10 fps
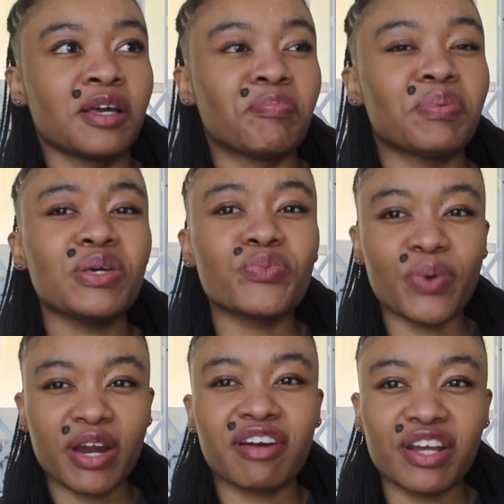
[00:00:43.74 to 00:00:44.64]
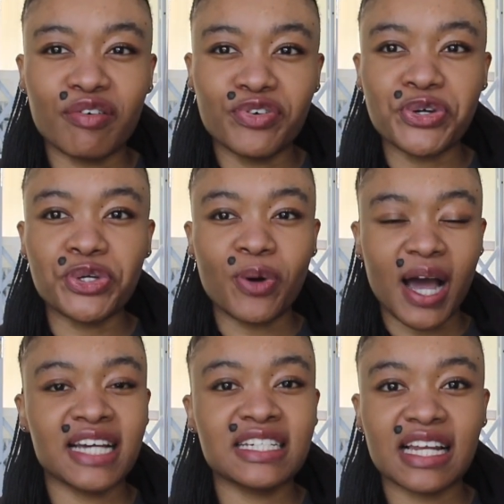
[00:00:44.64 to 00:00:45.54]
be wary of who you
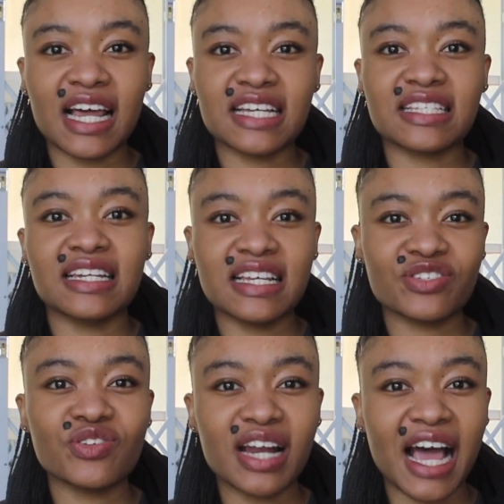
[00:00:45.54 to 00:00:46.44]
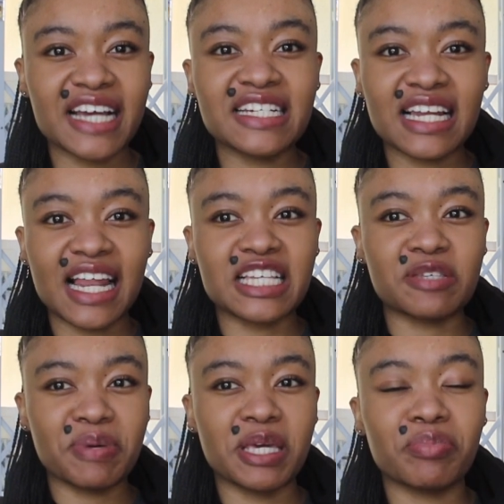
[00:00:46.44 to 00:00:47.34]
idolize, and let's not idolize
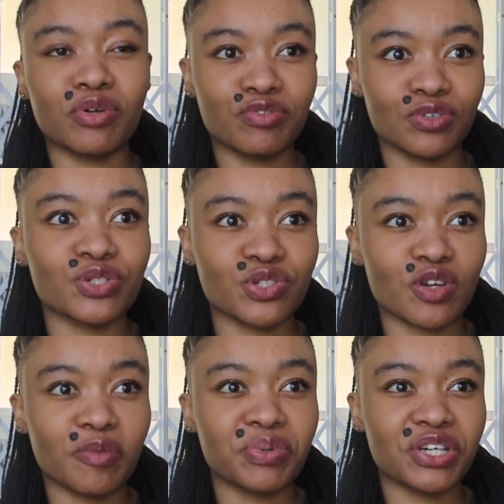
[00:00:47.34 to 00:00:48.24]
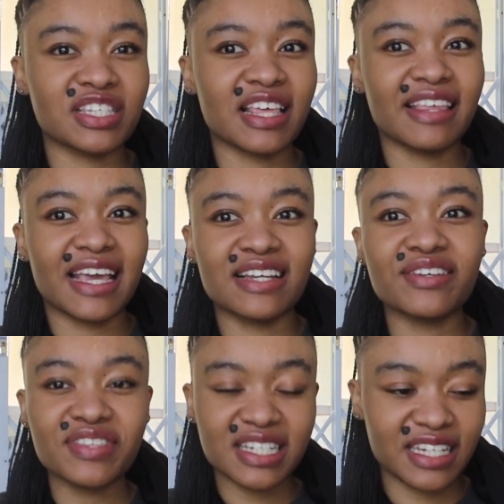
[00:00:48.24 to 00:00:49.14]
people full stop, because at the end
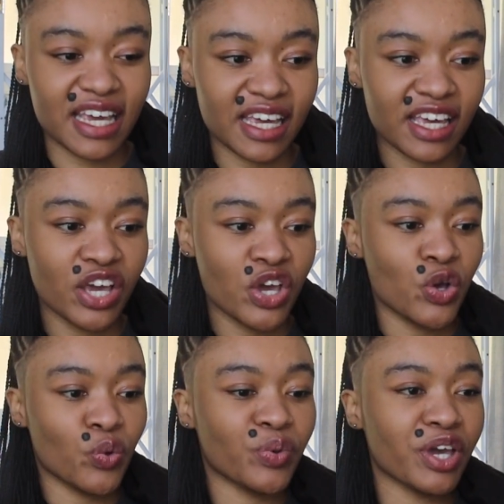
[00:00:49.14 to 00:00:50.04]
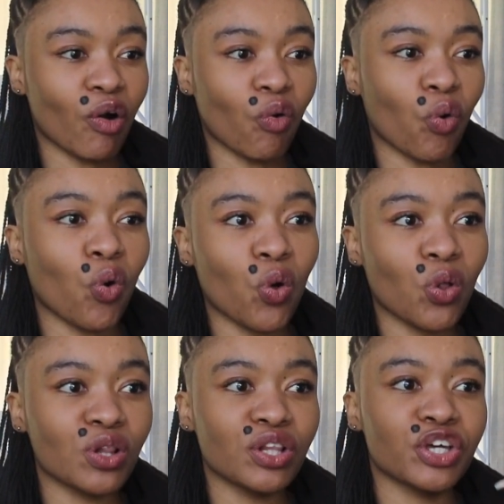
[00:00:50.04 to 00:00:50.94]
of the day, we are
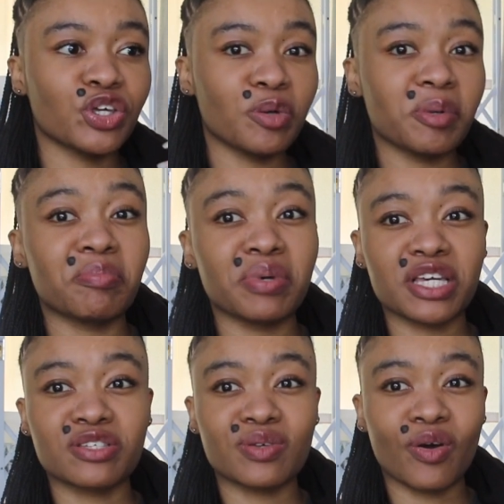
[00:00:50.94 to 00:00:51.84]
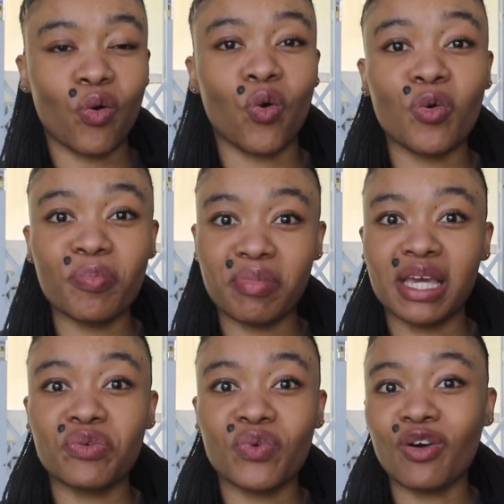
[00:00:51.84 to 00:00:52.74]
all human beings, we are all
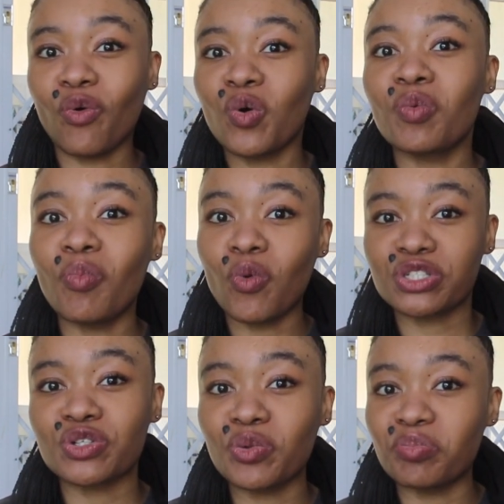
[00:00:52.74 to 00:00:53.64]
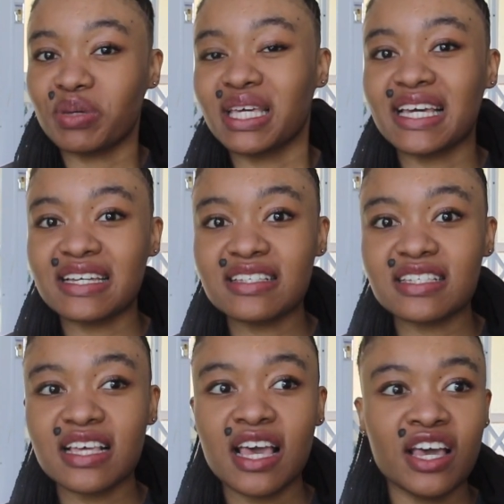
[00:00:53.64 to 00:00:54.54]
men, we are all mortal
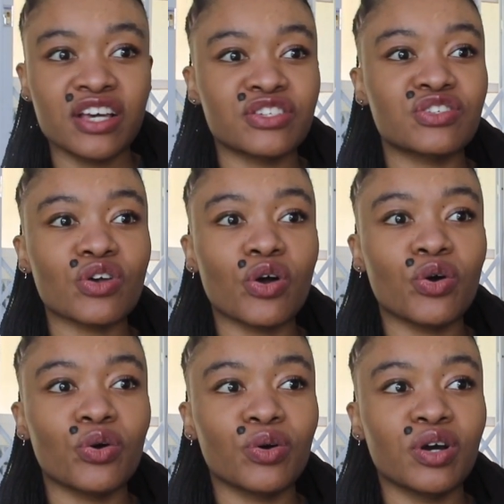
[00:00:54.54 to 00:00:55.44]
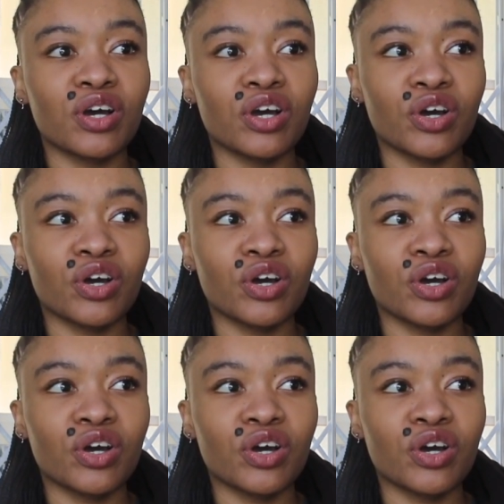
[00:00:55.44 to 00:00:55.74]
beings, so